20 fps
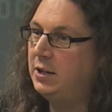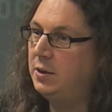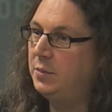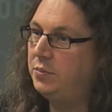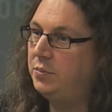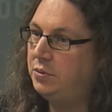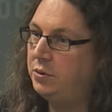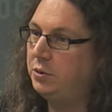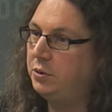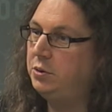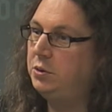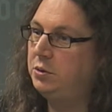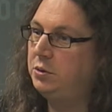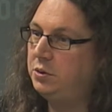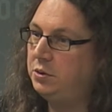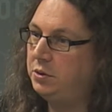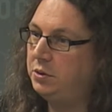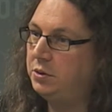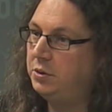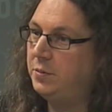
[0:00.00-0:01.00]

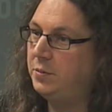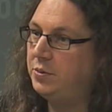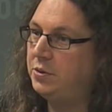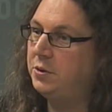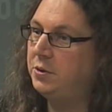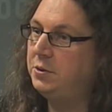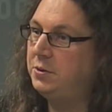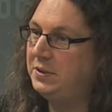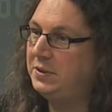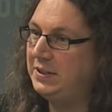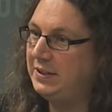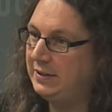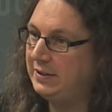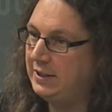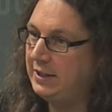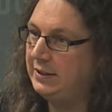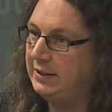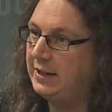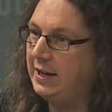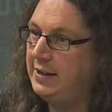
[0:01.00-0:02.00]
produces
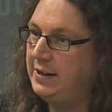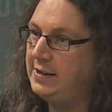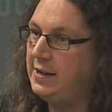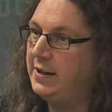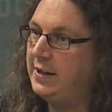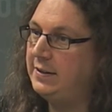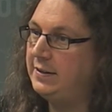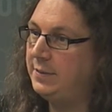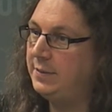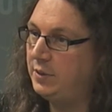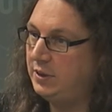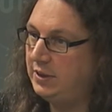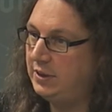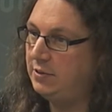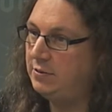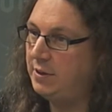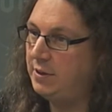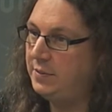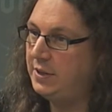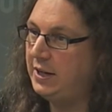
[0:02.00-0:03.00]
linked data and
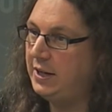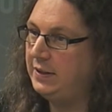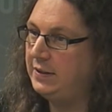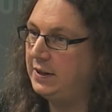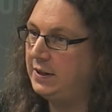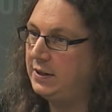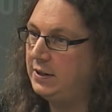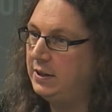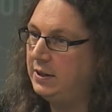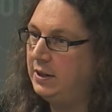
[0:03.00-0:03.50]
semantic web data,